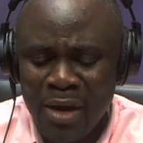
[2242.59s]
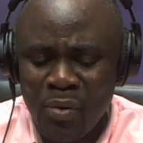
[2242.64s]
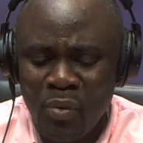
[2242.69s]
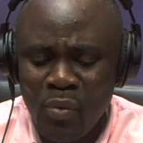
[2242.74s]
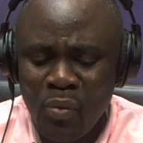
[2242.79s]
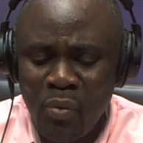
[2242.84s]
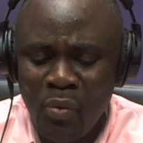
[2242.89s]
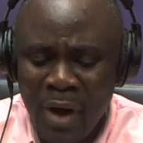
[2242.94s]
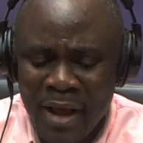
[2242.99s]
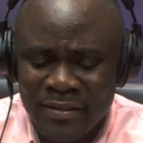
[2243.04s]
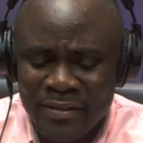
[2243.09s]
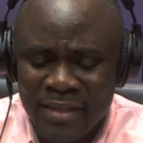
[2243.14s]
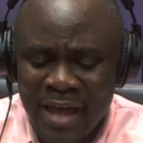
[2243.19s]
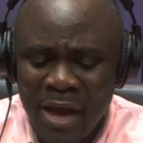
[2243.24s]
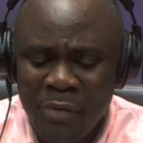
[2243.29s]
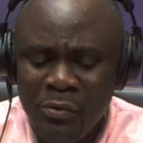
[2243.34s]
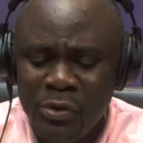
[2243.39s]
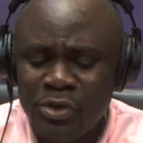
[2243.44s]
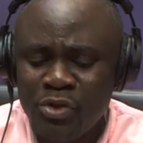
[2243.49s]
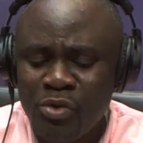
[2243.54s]
whether
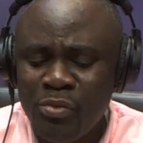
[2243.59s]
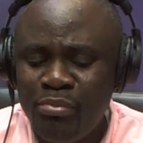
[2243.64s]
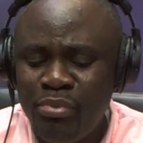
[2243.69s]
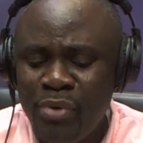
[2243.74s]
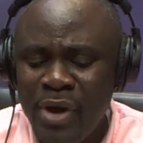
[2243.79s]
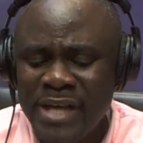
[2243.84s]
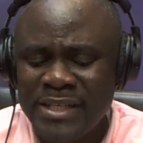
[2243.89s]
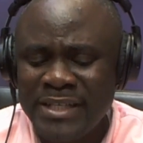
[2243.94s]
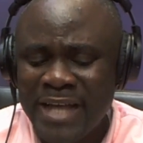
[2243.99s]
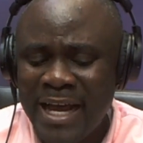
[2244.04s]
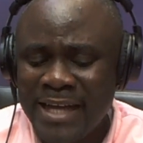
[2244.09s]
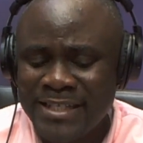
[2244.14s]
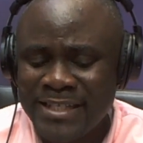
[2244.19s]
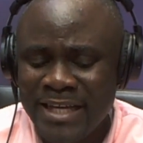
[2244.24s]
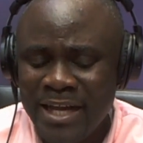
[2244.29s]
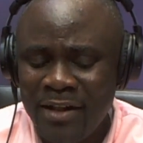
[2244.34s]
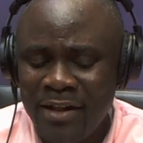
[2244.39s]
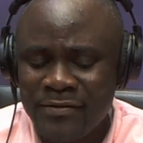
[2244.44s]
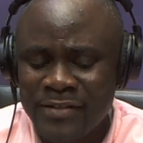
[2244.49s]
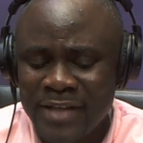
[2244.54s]
we should brace
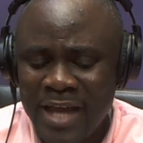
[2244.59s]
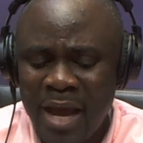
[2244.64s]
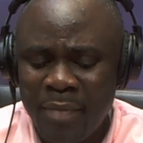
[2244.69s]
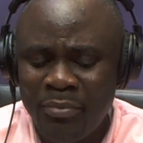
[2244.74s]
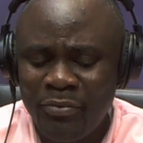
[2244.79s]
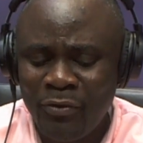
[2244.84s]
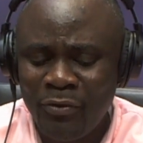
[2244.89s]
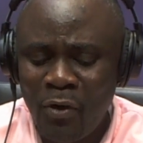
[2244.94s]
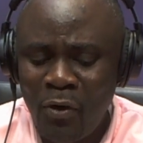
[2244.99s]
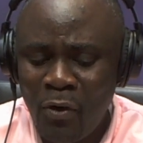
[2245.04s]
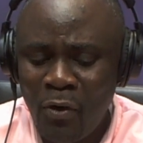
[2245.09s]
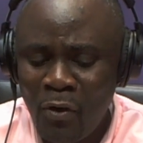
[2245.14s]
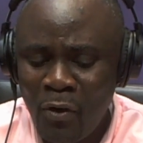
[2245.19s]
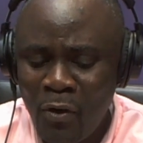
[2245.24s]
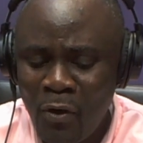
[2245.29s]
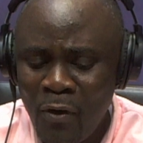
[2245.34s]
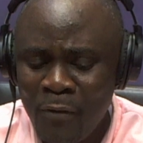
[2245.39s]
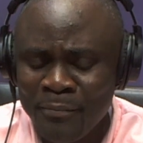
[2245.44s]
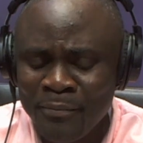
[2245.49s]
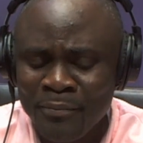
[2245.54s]
ourselves up
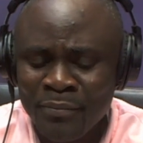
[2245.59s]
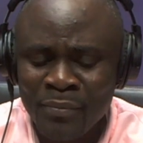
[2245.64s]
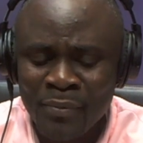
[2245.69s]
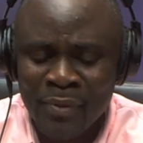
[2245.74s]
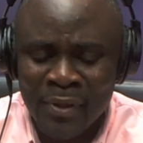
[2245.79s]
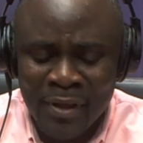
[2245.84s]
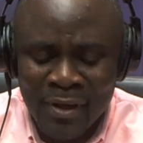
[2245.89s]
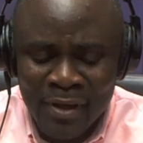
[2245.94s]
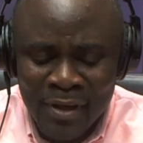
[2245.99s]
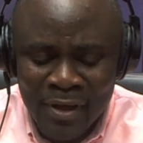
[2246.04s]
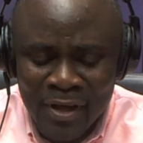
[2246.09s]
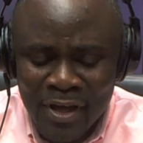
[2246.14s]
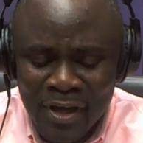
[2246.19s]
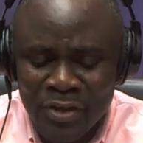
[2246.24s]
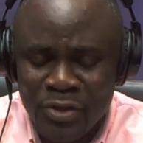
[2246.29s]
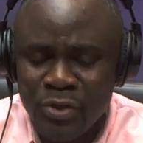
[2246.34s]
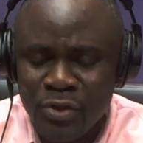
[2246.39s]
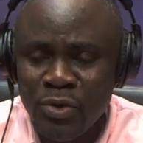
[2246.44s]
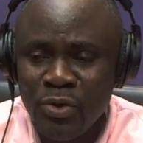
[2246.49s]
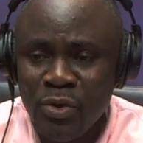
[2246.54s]
for
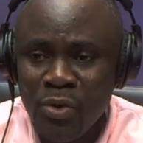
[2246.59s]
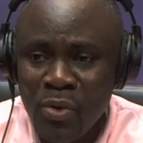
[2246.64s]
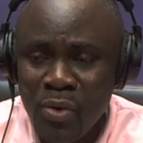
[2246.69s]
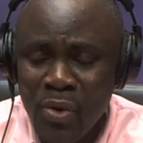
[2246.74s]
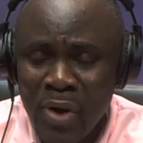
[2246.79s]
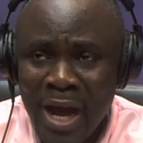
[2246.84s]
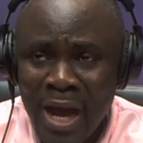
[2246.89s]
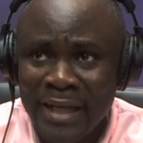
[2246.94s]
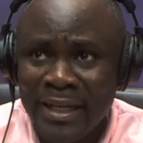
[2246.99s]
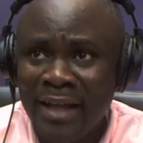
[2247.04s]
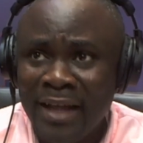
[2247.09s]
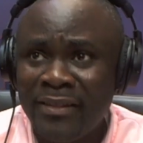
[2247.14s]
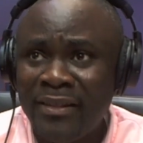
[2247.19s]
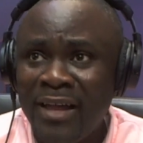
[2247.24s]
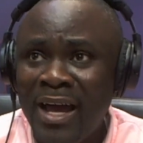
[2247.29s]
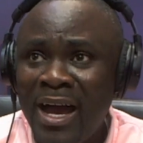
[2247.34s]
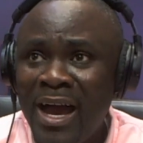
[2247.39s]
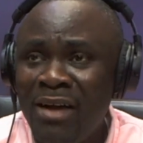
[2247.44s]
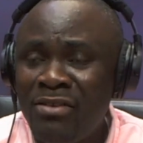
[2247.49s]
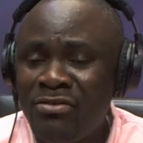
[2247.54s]

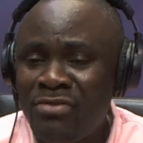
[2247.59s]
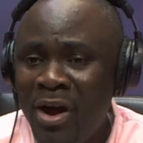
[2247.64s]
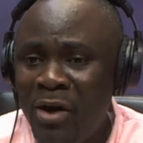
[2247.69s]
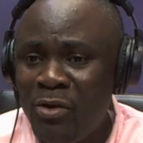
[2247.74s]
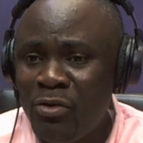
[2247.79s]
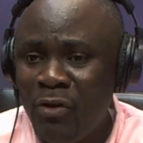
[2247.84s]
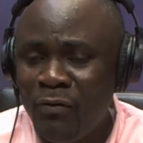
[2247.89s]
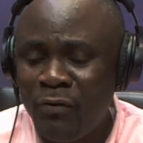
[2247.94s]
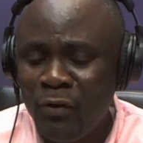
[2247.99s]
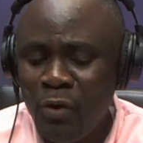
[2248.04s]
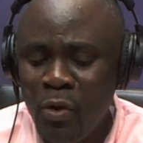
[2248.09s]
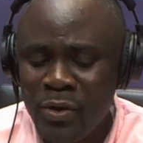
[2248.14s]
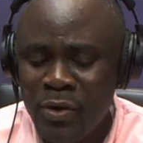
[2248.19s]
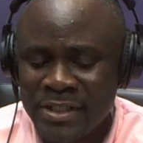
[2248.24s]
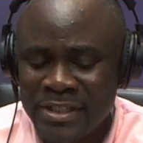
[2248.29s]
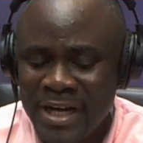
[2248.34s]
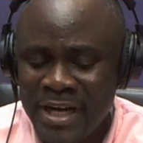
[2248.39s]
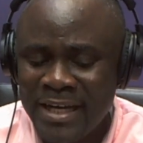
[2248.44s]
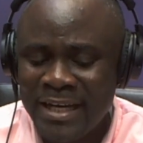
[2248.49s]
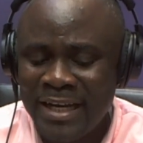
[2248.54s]
another round of load
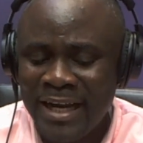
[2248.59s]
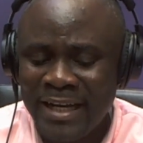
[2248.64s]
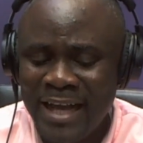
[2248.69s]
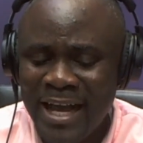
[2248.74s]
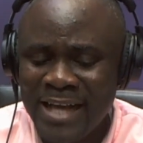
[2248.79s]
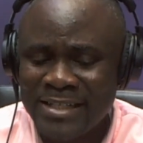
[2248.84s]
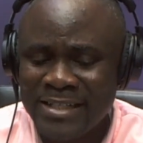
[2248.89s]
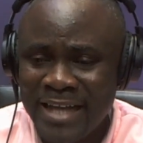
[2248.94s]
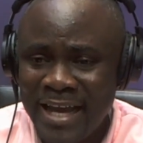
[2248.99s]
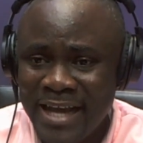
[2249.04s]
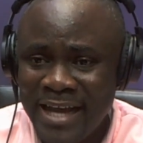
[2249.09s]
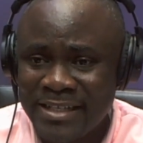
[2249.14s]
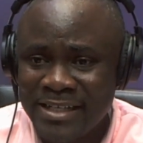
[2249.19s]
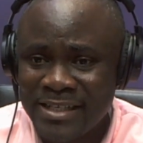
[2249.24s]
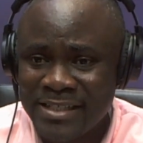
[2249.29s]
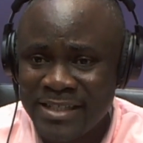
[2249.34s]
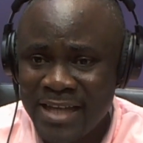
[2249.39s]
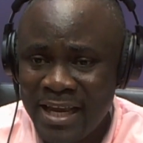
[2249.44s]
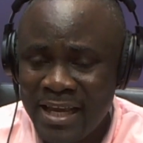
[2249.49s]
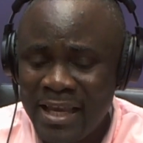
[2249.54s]
shedding and I say it
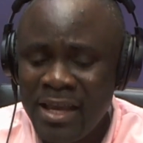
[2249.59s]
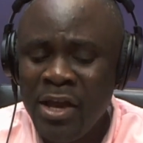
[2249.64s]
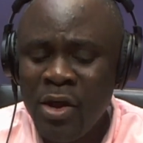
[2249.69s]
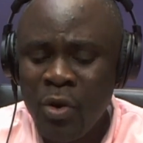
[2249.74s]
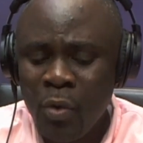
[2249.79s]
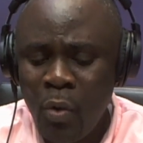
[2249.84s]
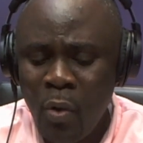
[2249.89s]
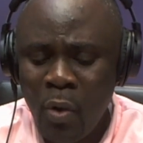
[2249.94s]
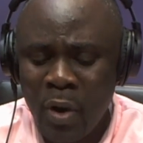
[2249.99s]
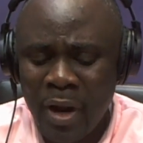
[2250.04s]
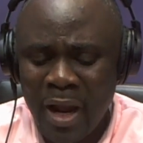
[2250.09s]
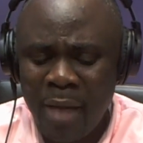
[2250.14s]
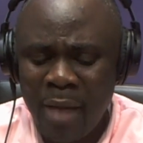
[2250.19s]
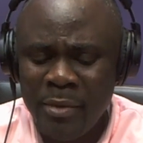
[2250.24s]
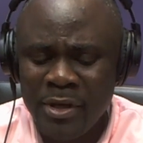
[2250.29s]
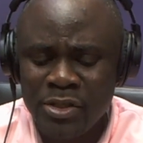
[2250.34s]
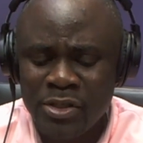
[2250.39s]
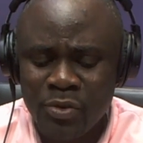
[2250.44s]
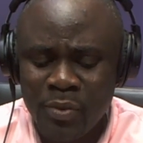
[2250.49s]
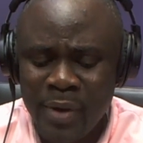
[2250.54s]
is saying we'll come
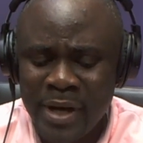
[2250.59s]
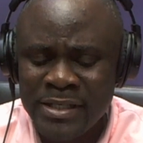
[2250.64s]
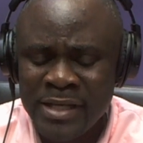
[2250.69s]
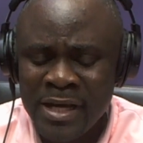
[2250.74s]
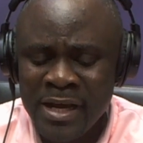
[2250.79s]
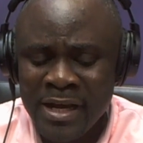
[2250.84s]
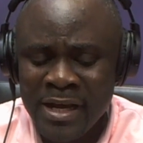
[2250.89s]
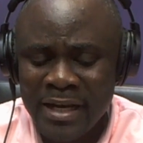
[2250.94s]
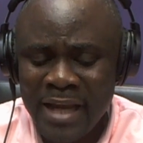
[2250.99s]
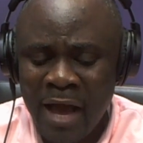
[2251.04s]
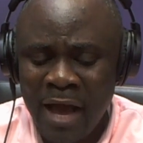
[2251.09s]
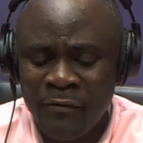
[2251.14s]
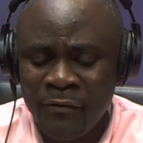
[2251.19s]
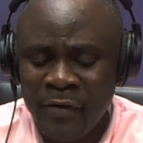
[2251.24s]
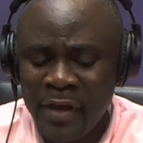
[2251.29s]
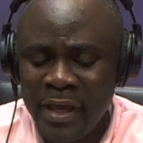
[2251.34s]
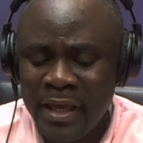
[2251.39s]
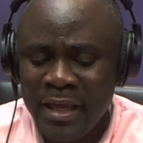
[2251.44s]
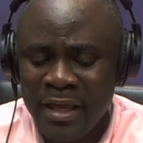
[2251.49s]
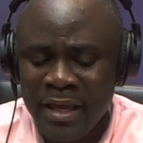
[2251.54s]
into it na
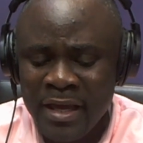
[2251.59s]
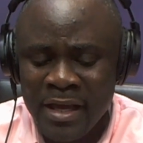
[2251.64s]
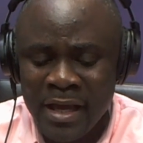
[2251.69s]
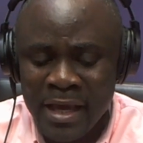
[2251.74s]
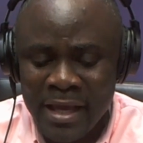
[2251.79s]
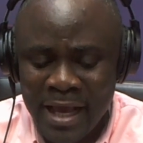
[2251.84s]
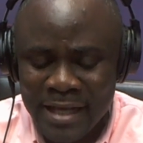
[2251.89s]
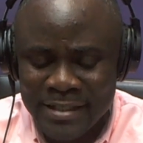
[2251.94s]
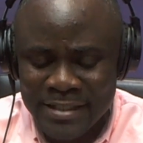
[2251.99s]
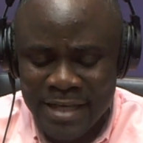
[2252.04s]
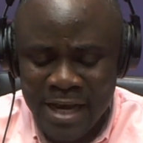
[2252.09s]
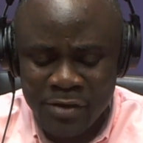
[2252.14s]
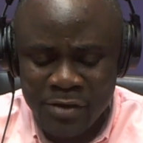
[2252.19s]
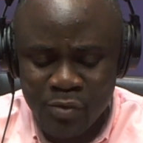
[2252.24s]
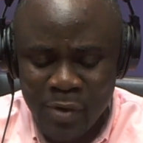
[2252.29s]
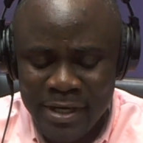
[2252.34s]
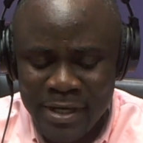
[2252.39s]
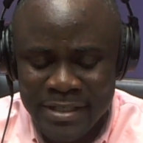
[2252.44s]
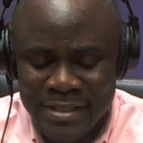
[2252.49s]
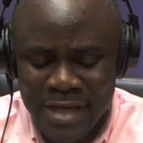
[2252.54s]
fe ya science
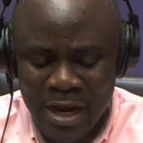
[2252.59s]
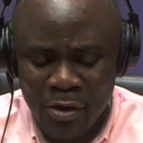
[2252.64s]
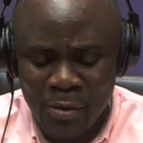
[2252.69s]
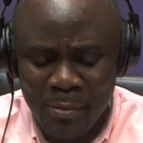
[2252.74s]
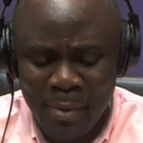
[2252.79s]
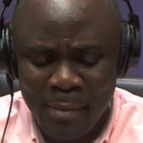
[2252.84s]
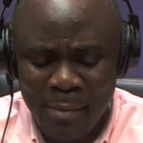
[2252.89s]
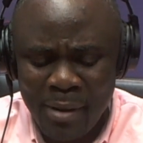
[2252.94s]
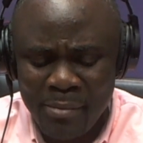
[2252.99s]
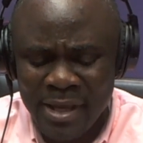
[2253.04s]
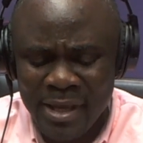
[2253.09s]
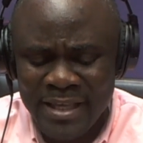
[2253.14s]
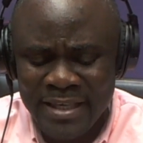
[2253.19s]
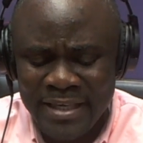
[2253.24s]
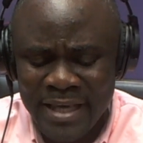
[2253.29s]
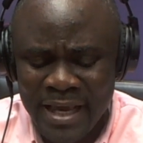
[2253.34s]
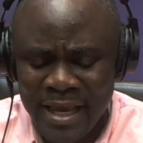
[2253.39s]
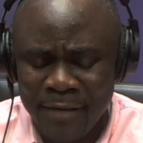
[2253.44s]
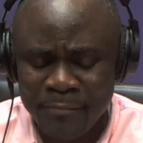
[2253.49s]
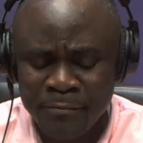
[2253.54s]
way this angle but
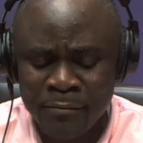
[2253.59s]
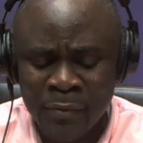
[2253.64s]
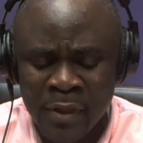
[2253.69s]
mamenye